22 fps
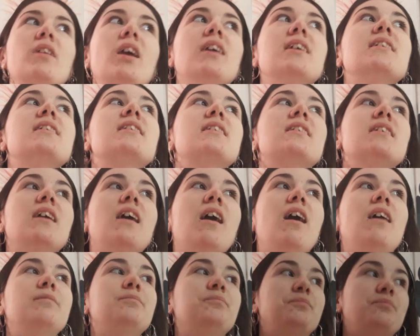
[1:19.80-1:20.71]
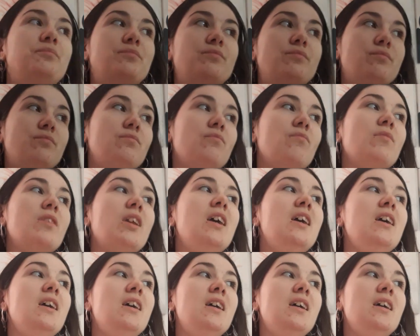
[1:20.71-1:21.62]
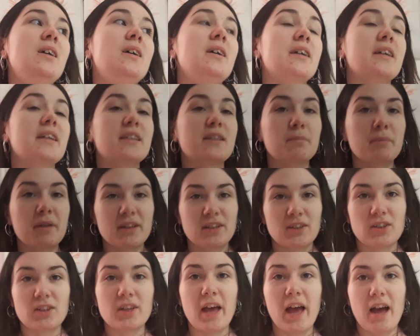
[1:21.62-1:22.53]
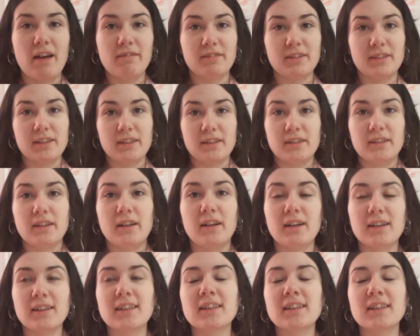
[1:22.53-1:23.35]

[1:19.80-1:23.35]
it's uh it's best to have it in the